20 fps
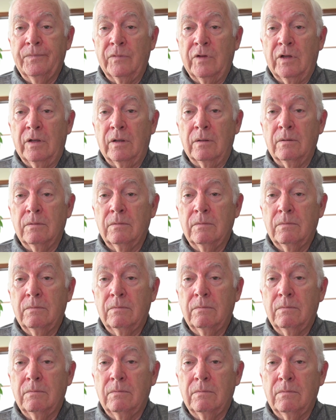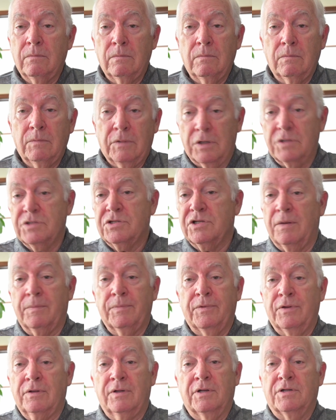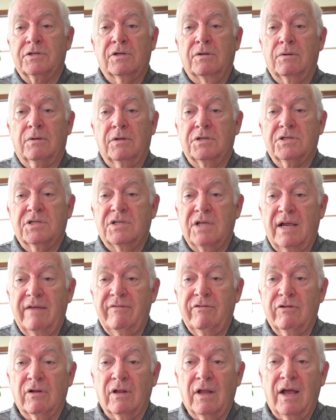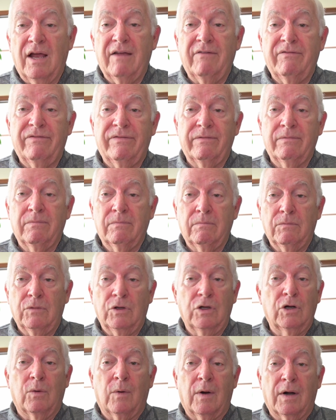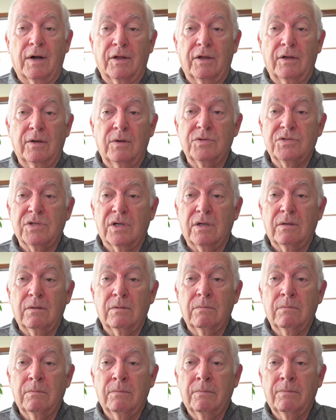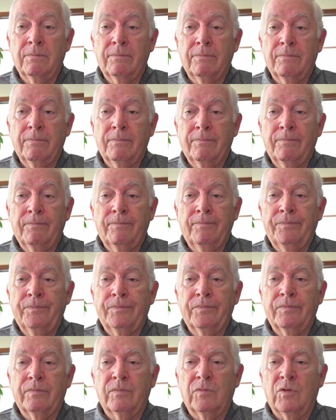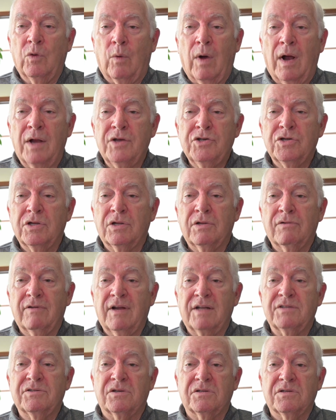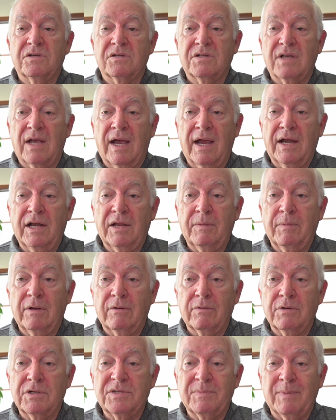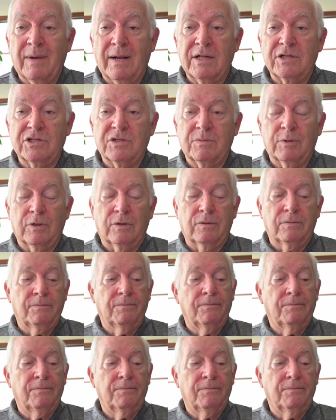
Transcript: Yeah. There's something that's going to save your life. You don't want to use it. Why should the rest of society be responsible?